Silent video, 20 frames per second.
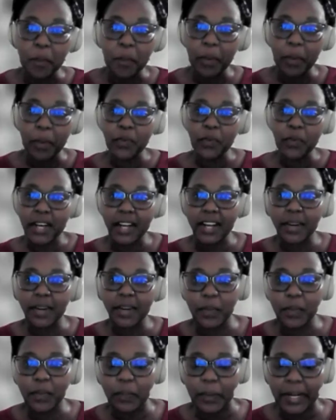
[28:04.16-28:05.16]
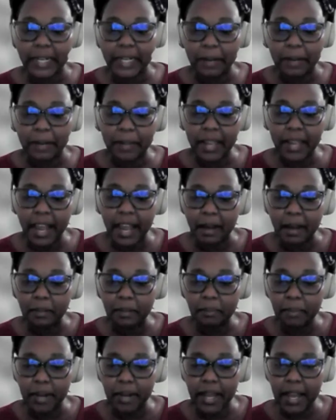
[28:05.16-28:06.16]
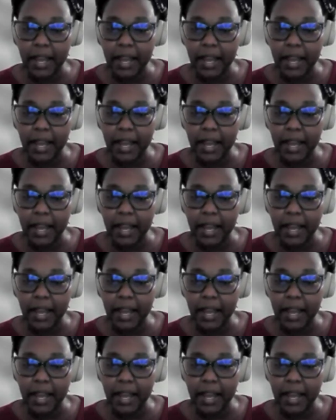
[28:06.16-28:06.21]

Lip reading: when we're wrapping up.